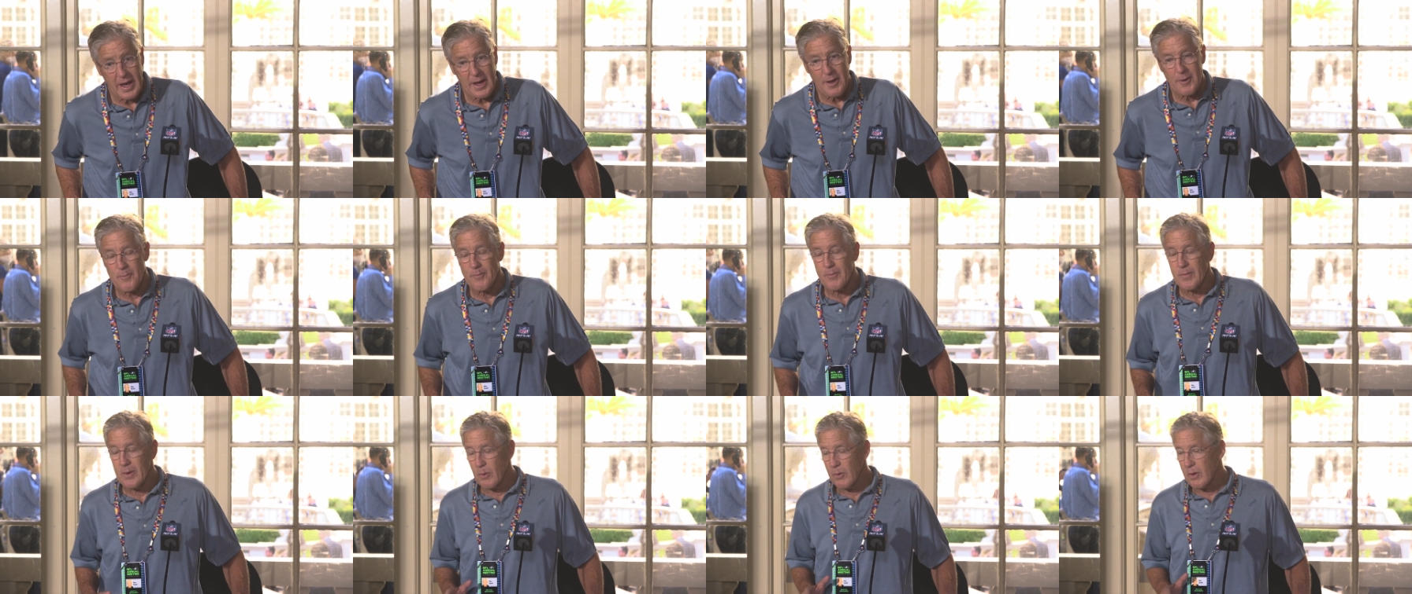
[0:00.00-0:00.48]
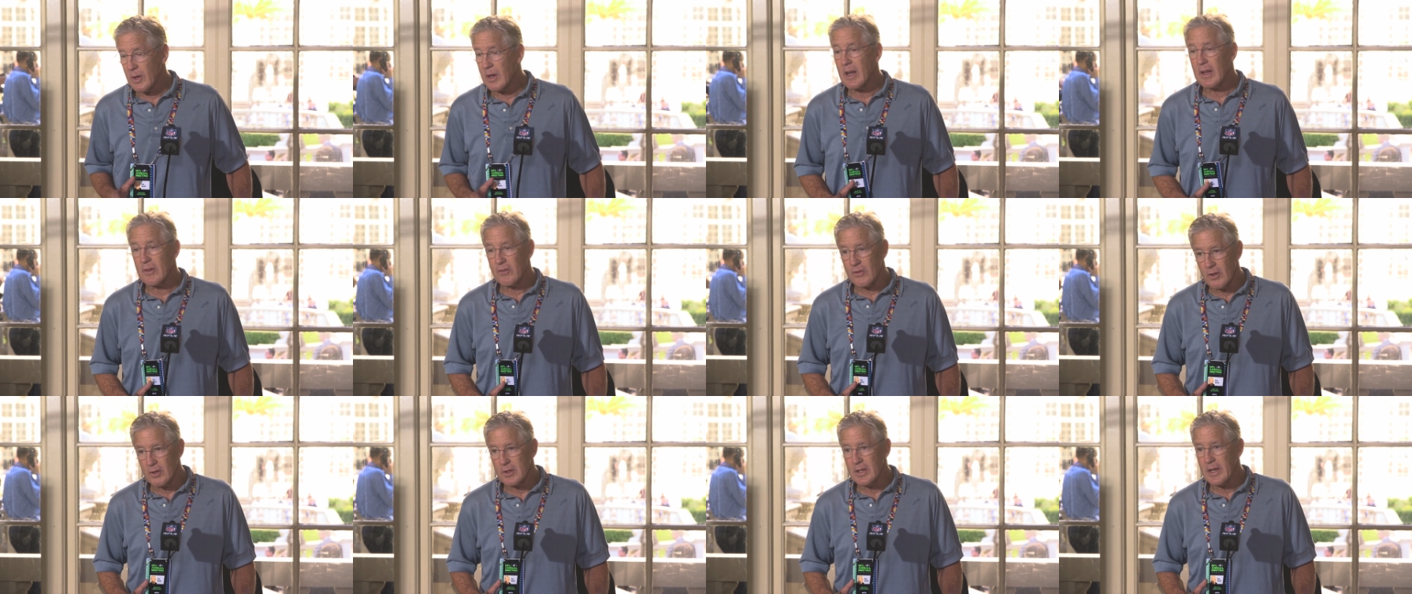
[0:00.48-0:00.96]
Yeah,
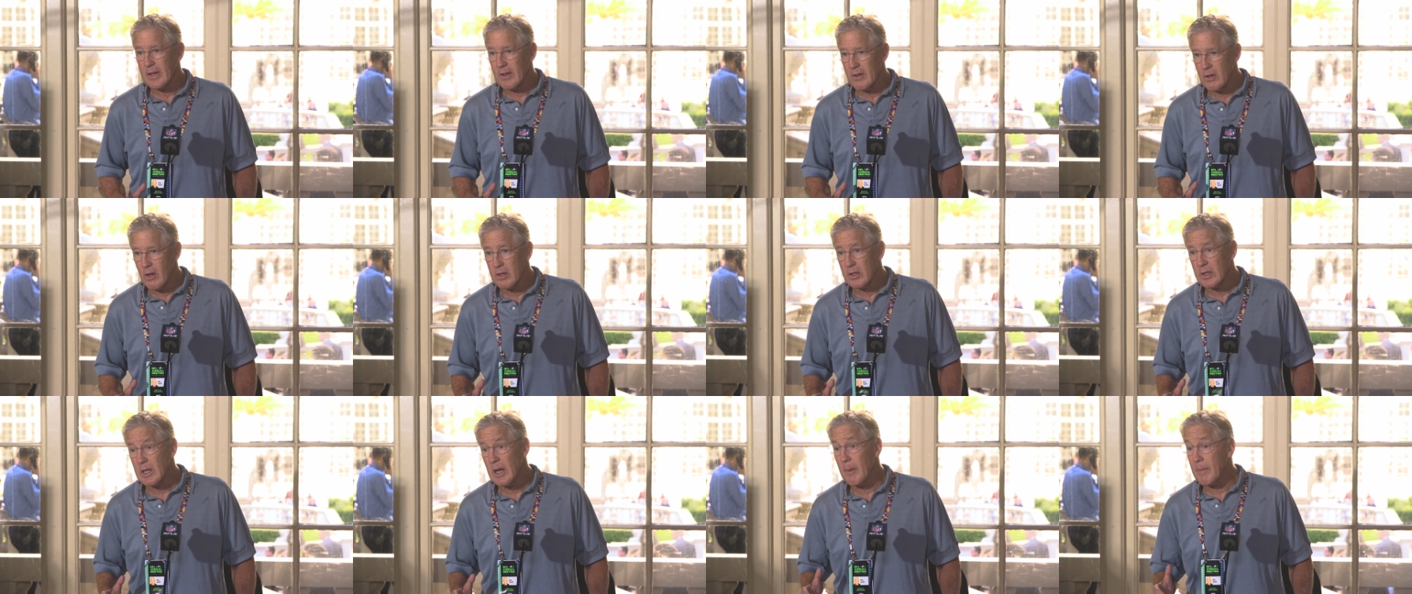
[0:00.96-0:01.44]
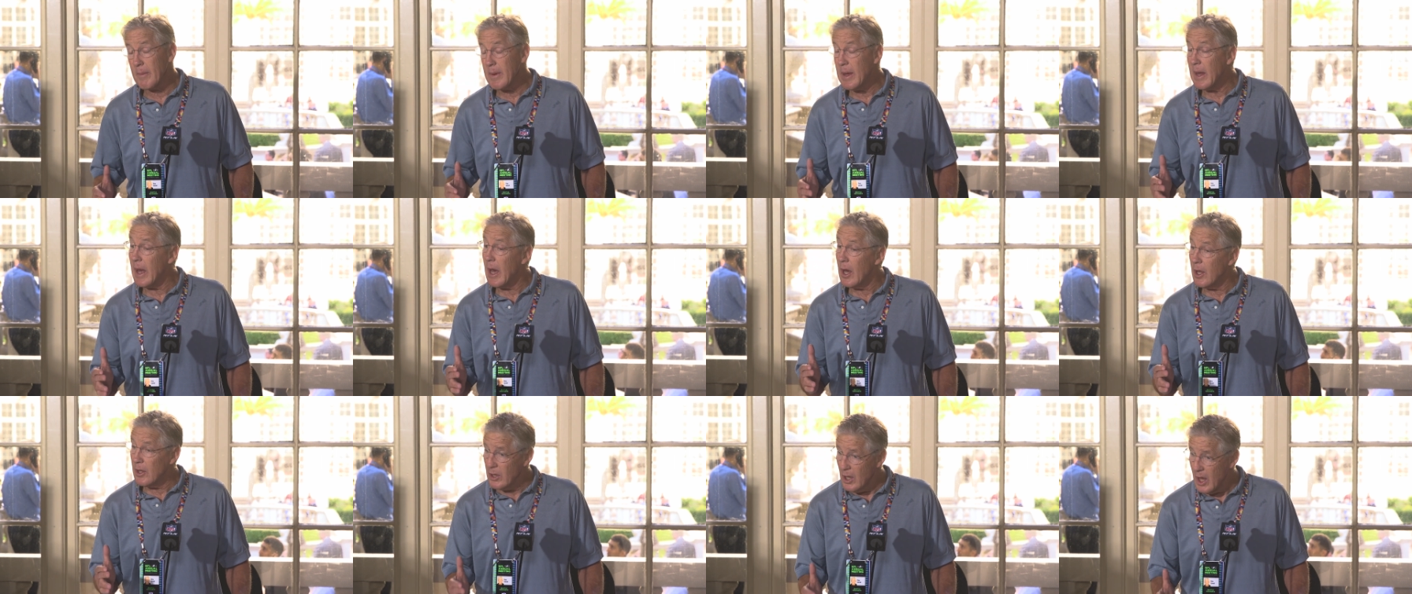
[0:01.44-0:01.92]
it's going to take a long time,
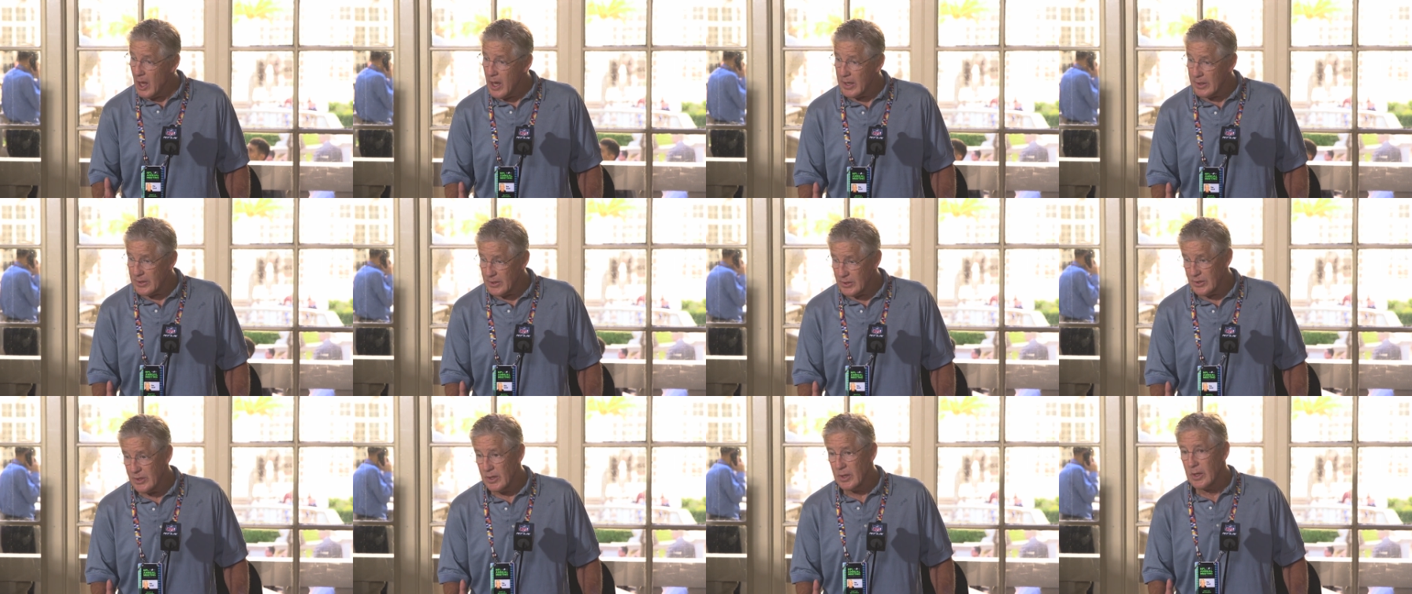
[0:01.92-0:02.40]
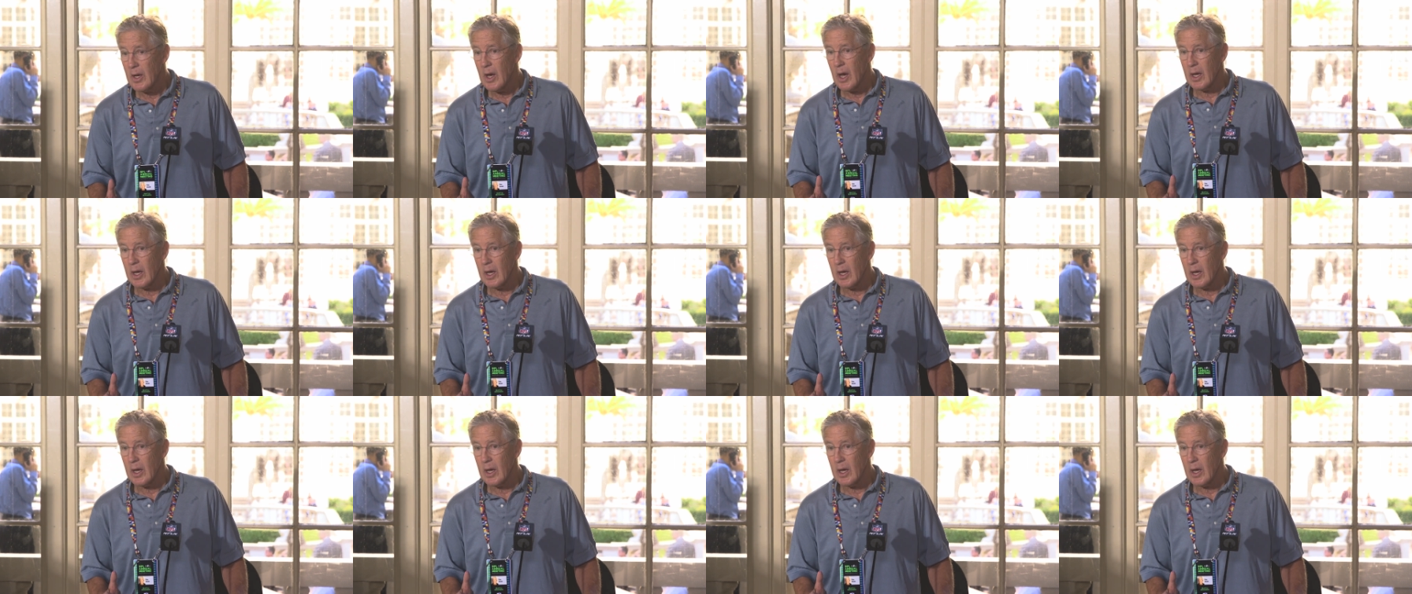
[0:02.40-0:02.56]
unless,